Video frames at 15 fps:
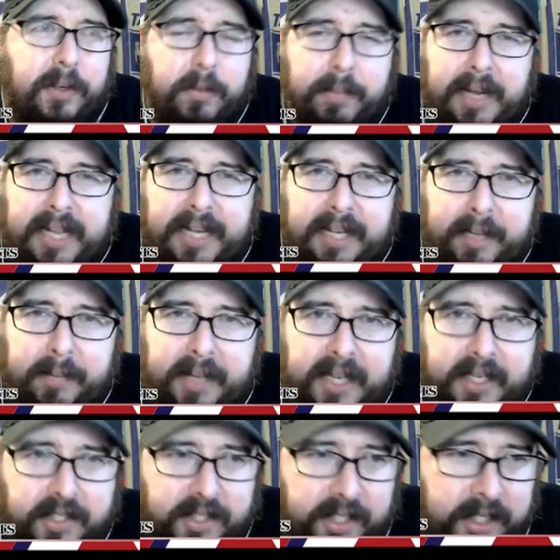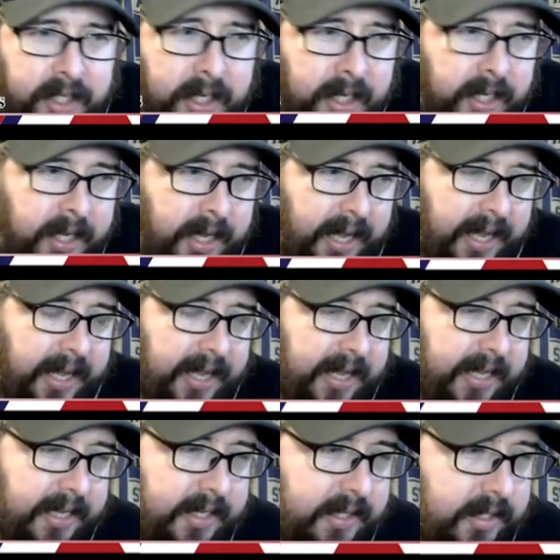made it amazing.
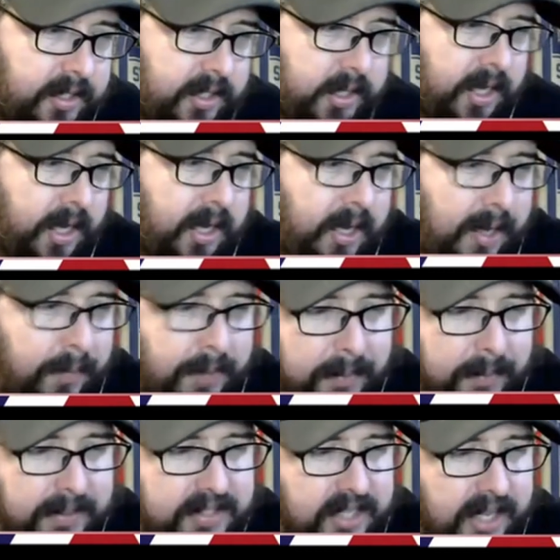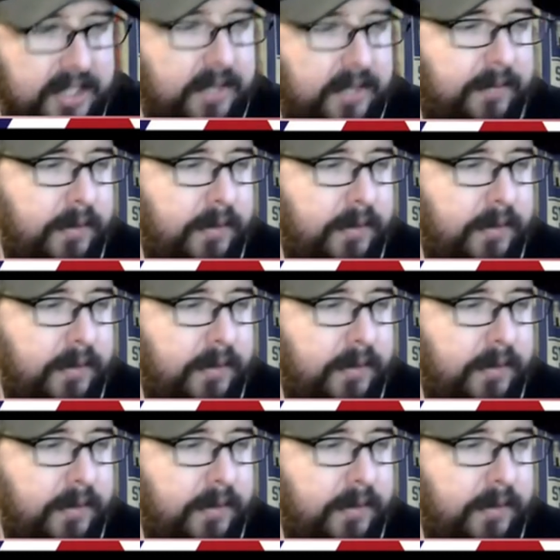And uh, I'll probably say this a few